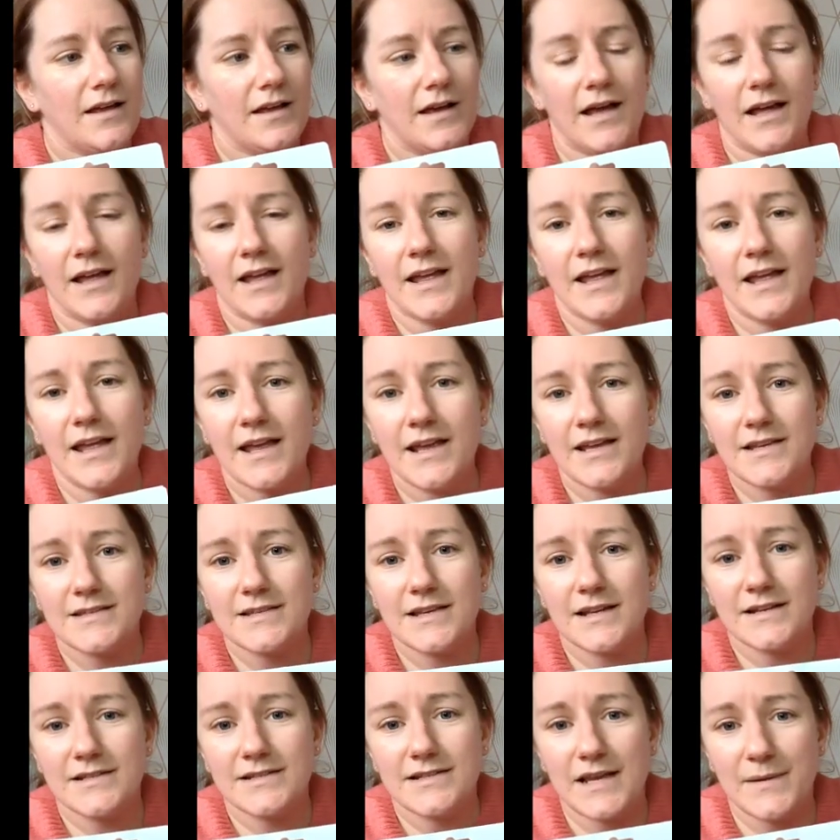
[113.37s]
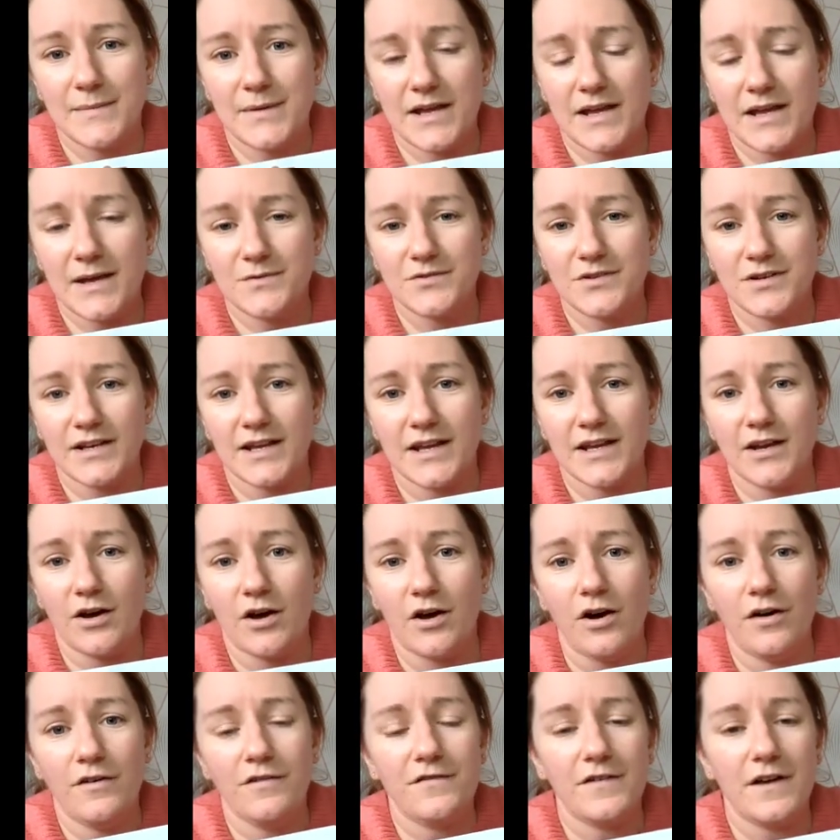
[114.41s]
I hate sellotape, I hate trying to get it
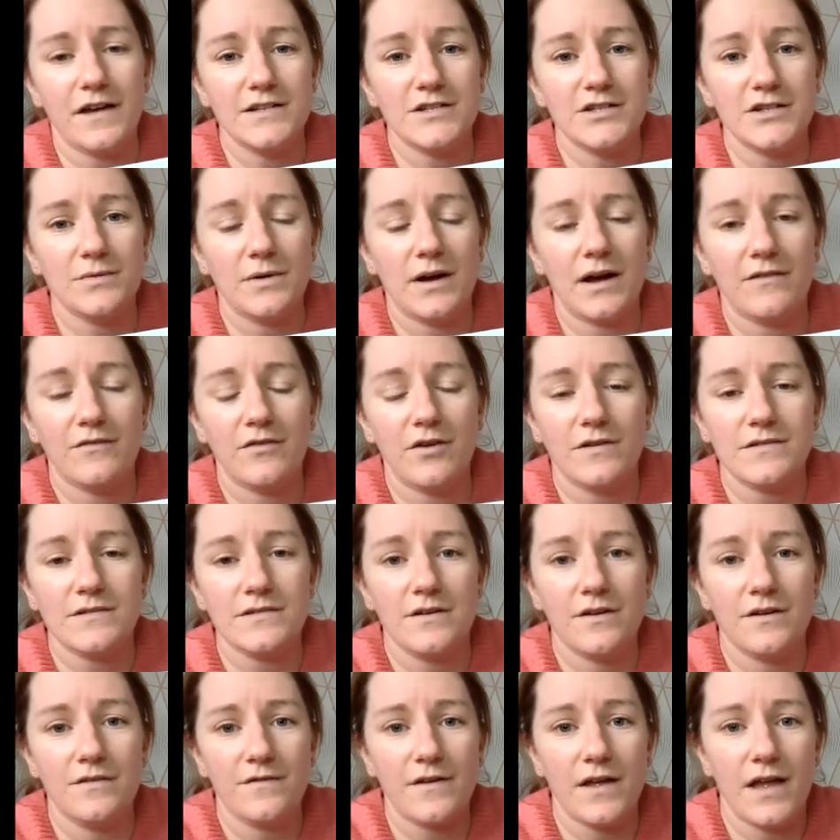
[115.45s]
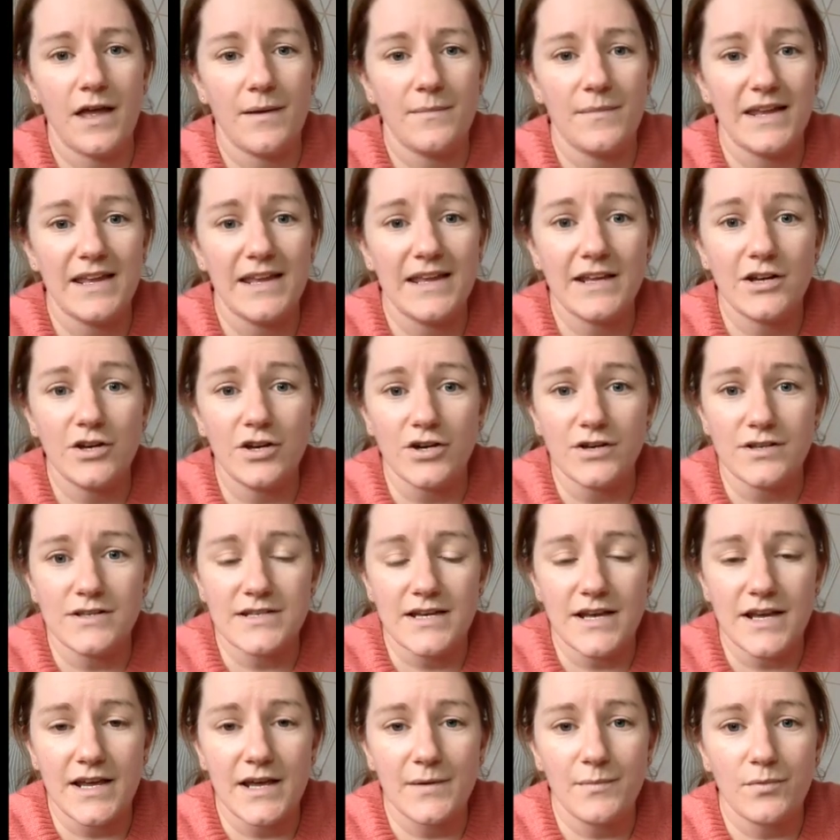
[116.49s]
off. I do have lots of eco
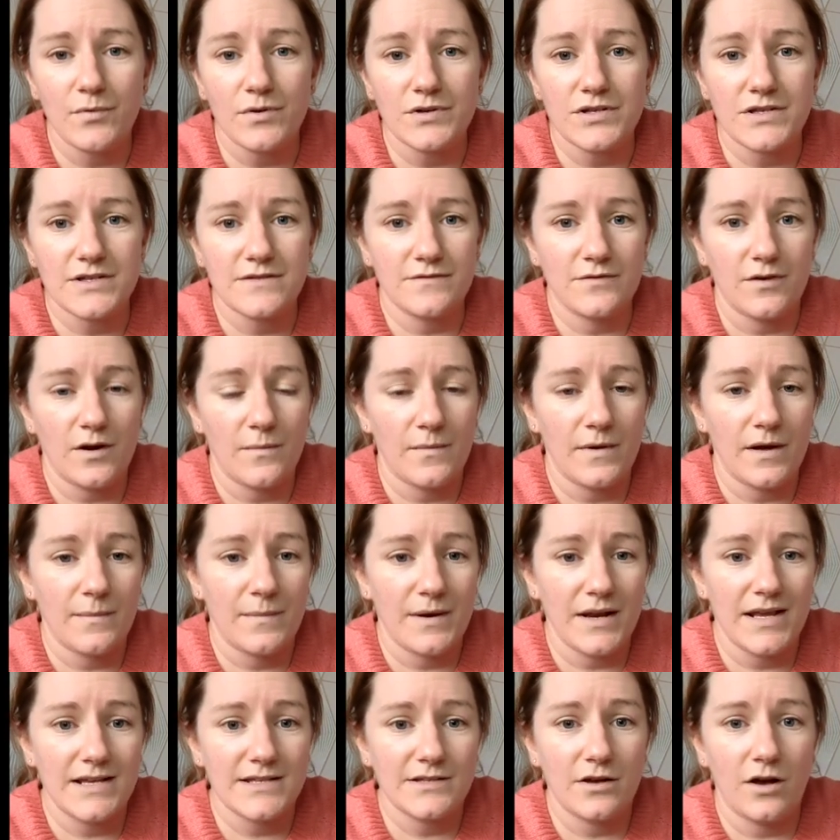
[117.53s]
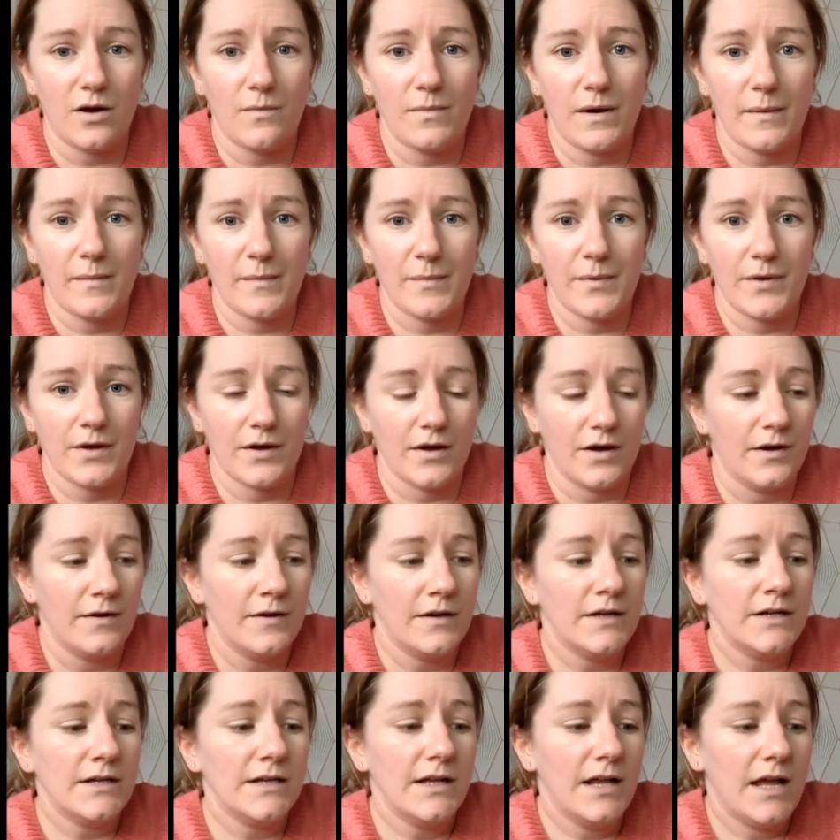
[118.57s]
tape, which is from a place called Babby Purr,
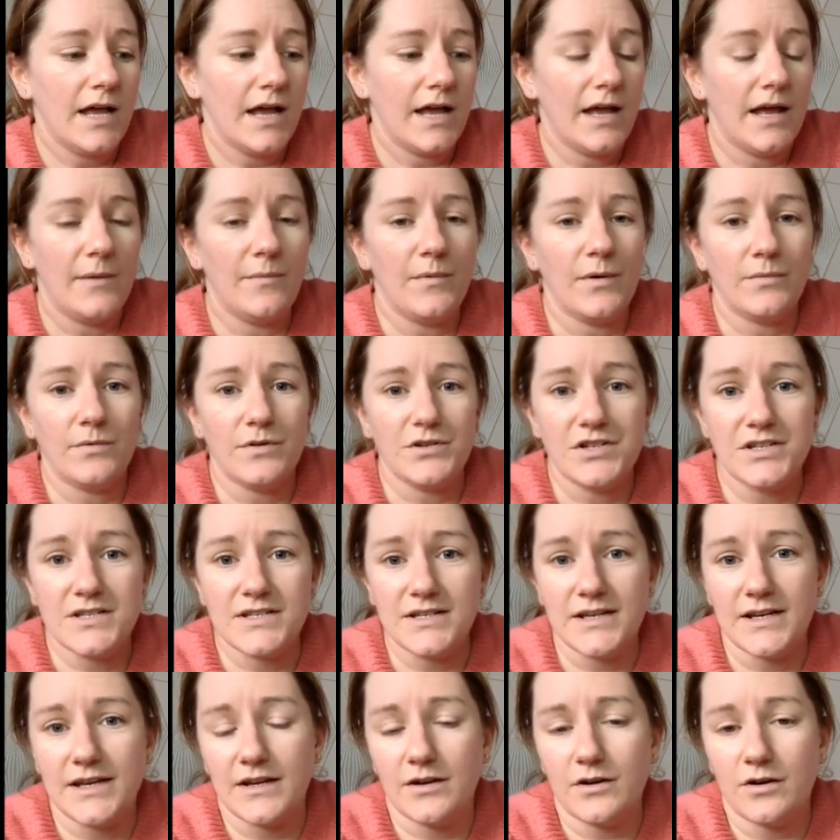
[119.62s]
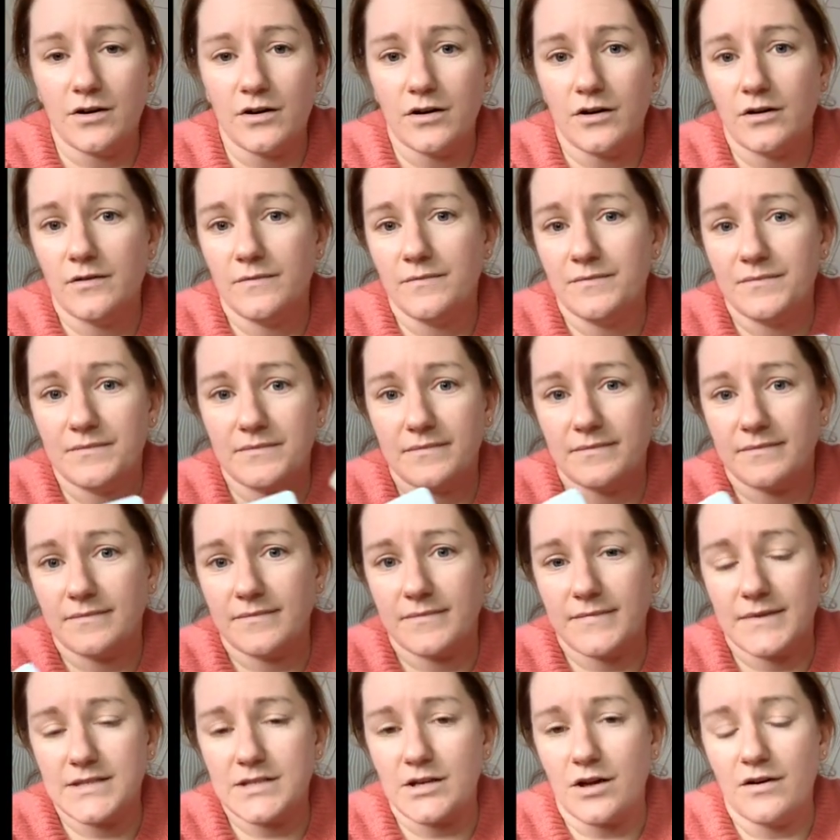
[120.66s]
which is an eco,
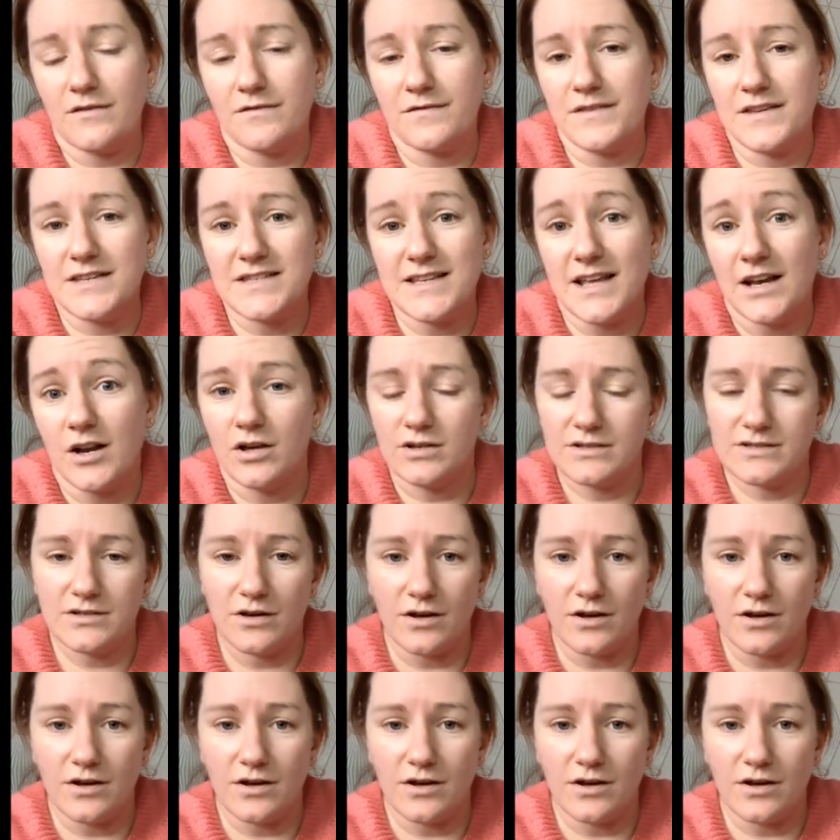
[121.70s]
sort of, they sell all